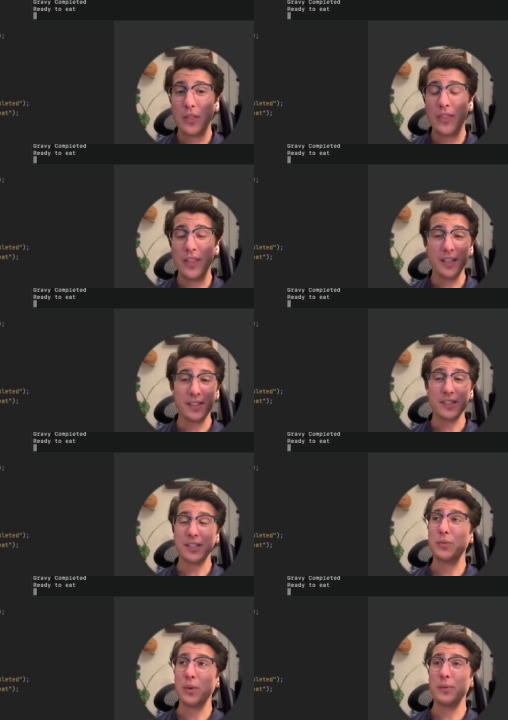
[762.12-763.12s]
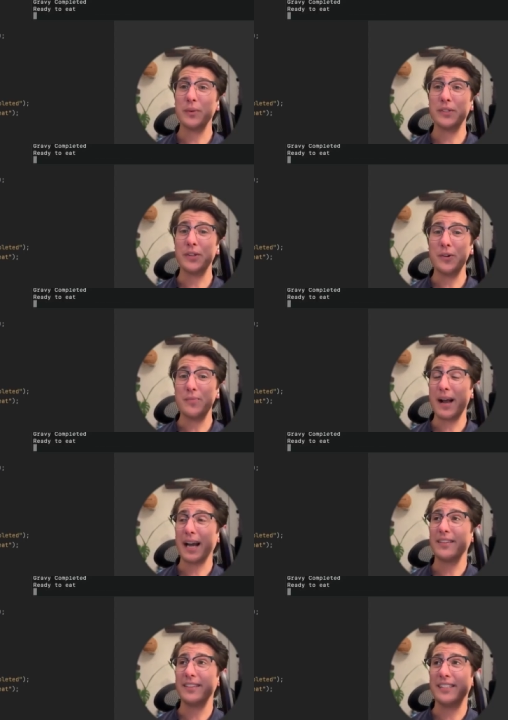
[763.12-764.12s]
This is what was known
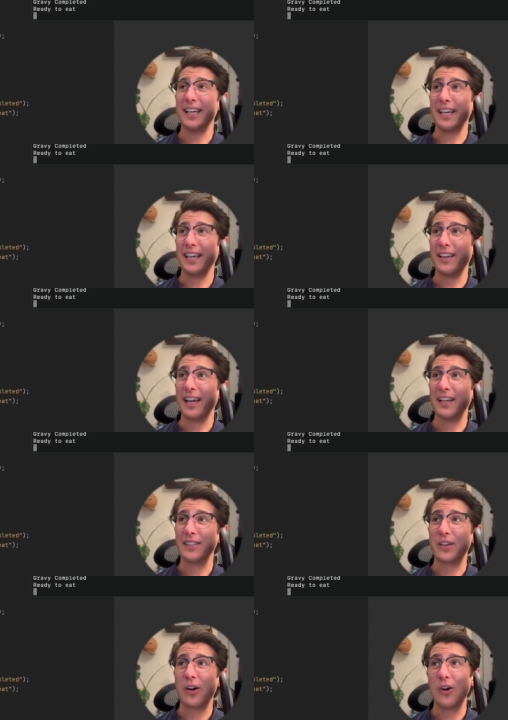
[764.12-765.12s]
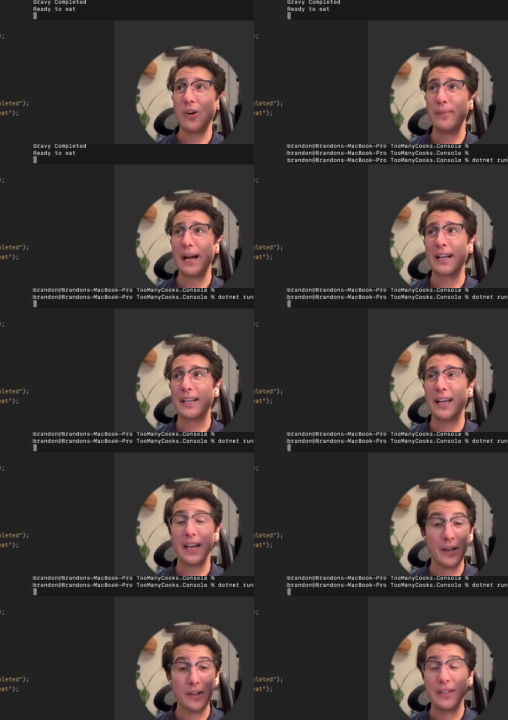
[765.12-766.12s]
back in the day as callback
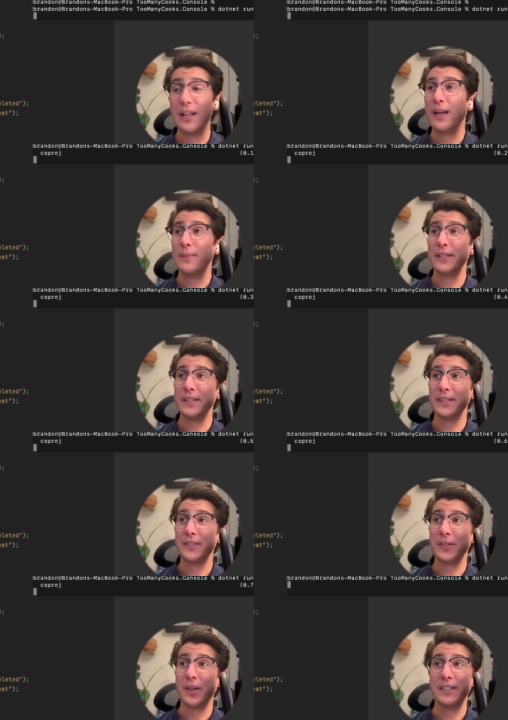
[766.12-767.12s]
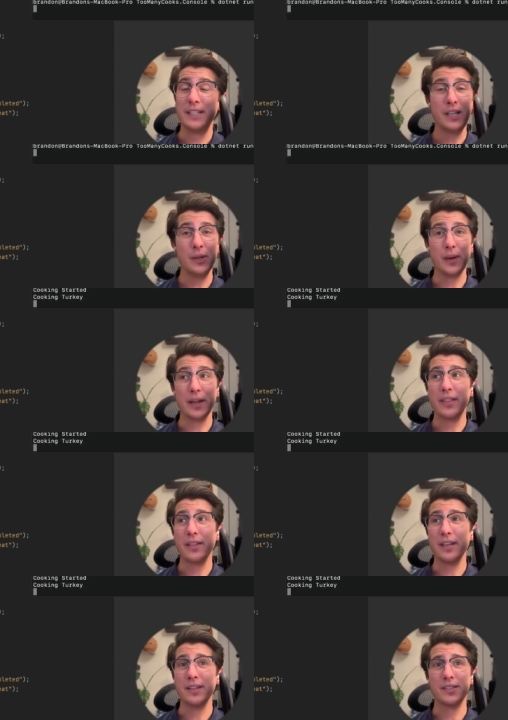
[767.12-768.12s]
hell, because continue with
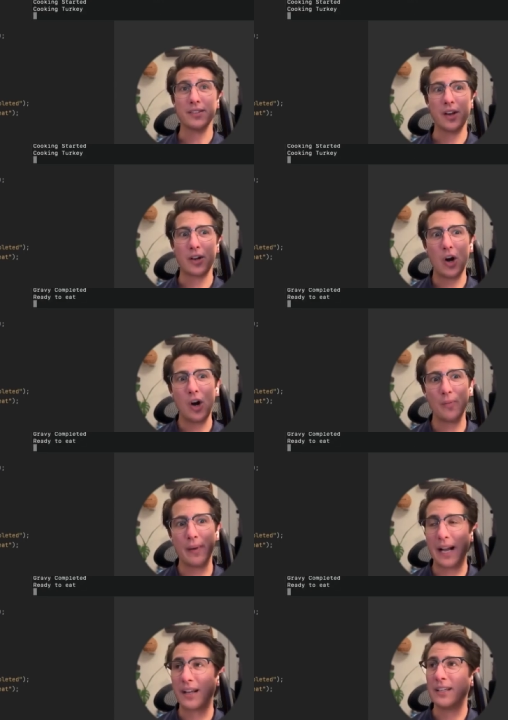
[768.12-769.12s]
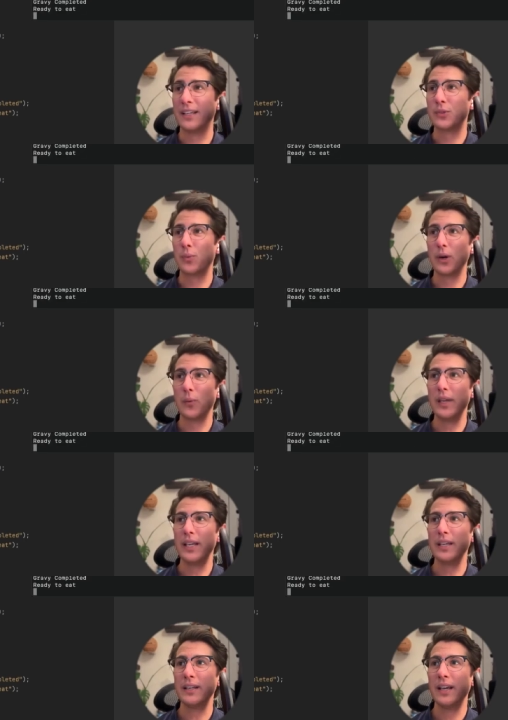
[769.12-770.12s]
is a callback. It's where we
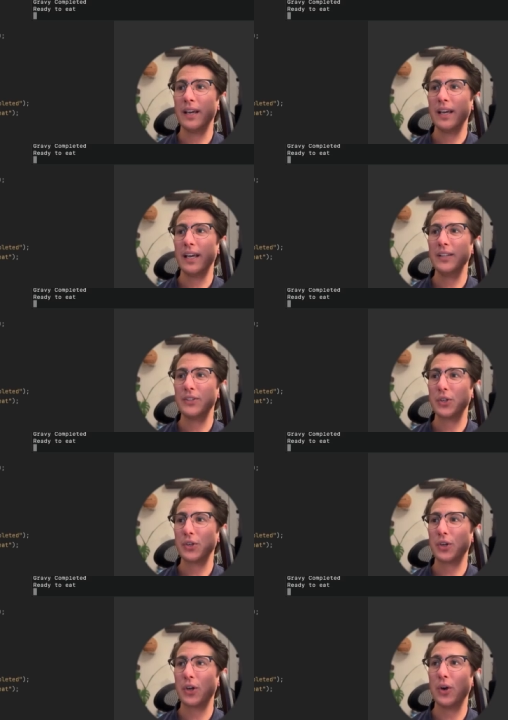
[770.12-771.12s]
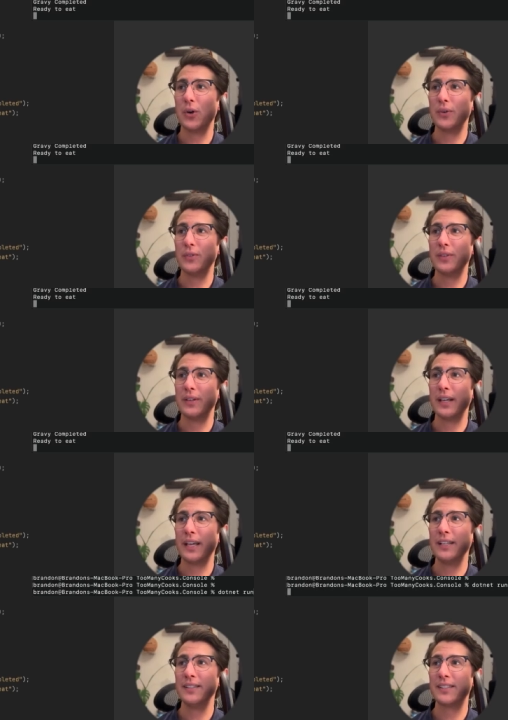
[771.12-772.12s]
can insert code
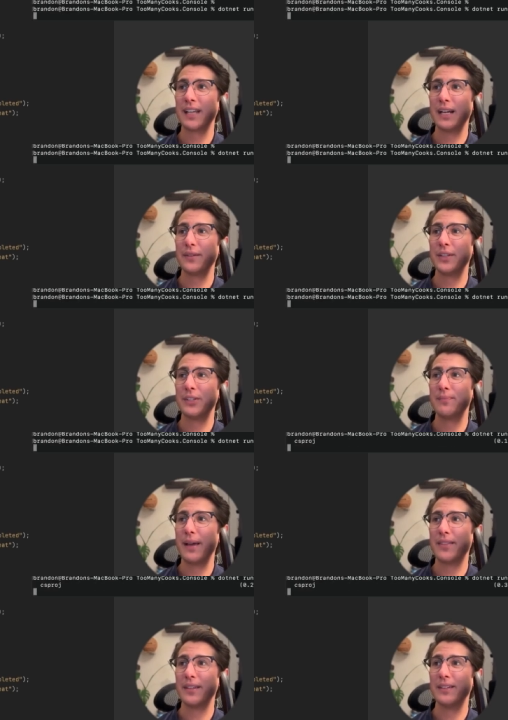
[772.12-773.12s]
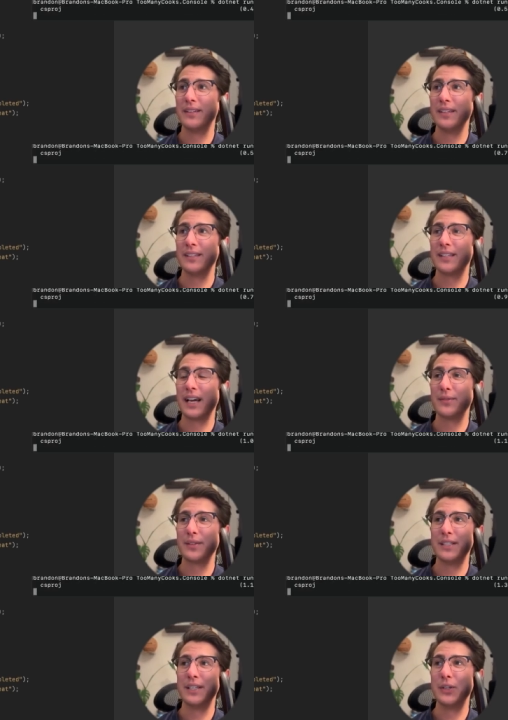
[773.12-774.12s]
inside of this method, inside of
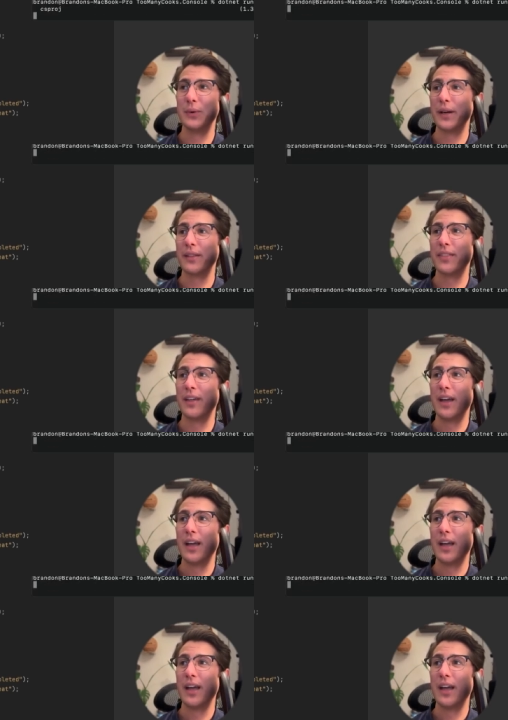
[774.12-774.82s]
continue with,